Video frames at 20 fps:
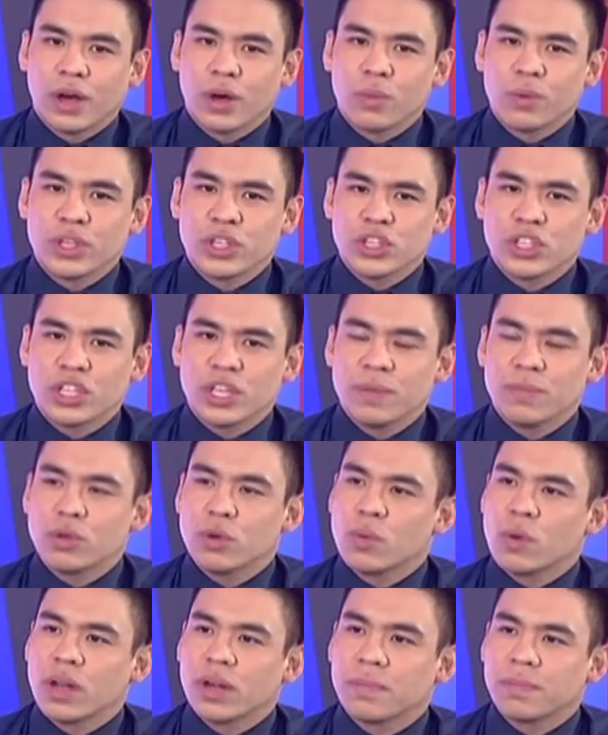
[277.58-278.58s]
which team you
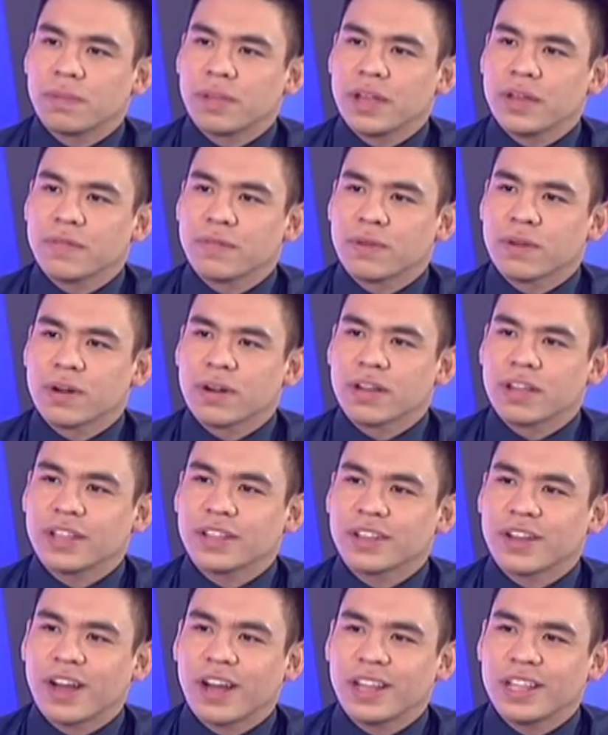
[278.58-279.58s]
want to play for
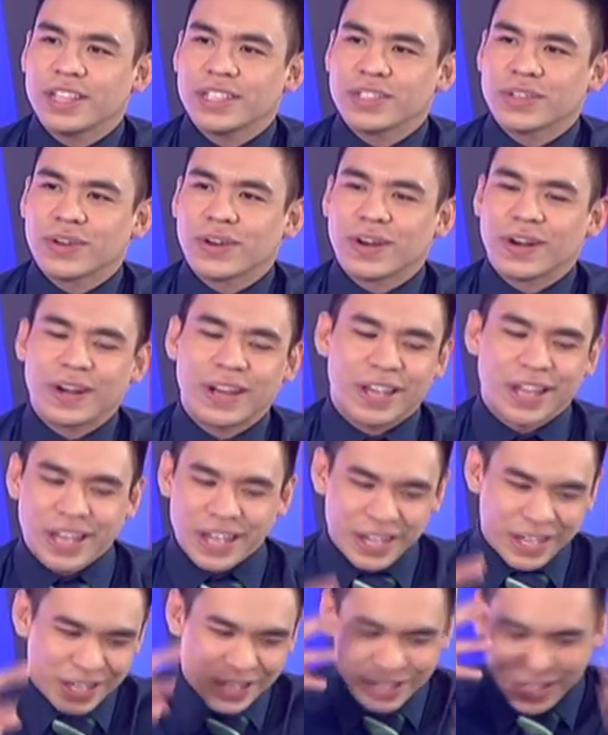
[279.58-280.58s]
in college or...
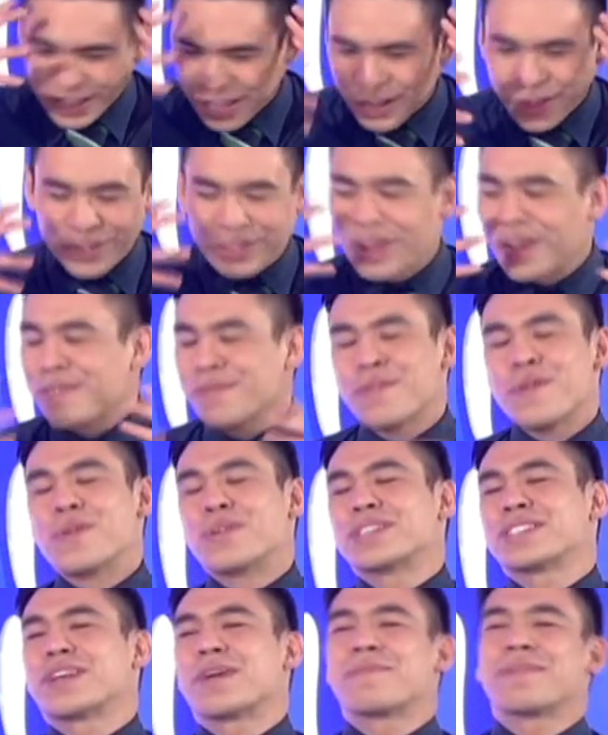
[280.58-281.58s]
Ngayon,
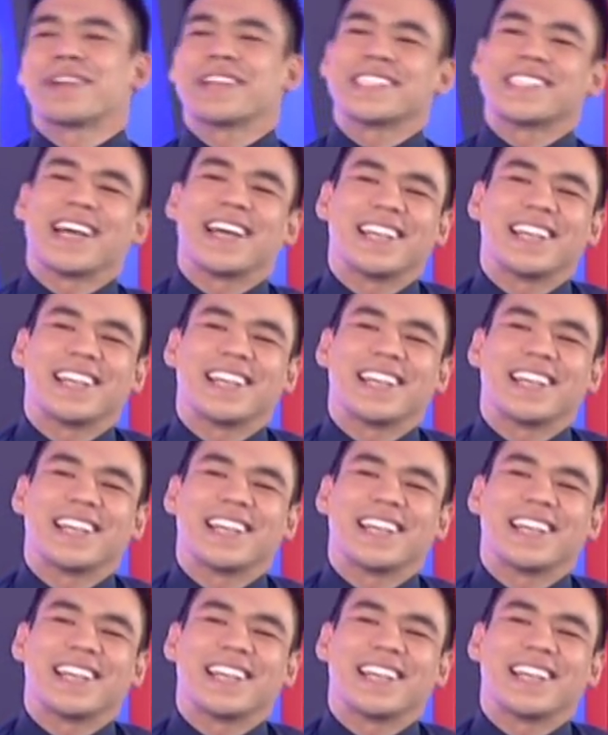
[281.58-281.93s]
nakafocus ka pa rin sa